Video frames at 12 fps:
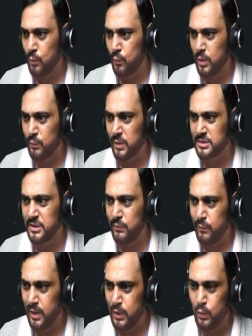what was the
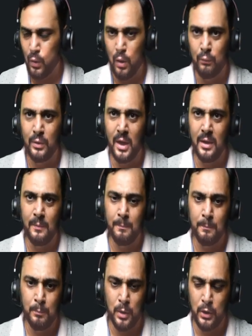value of that
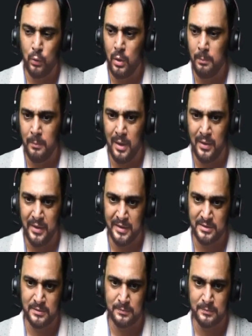particular matrix.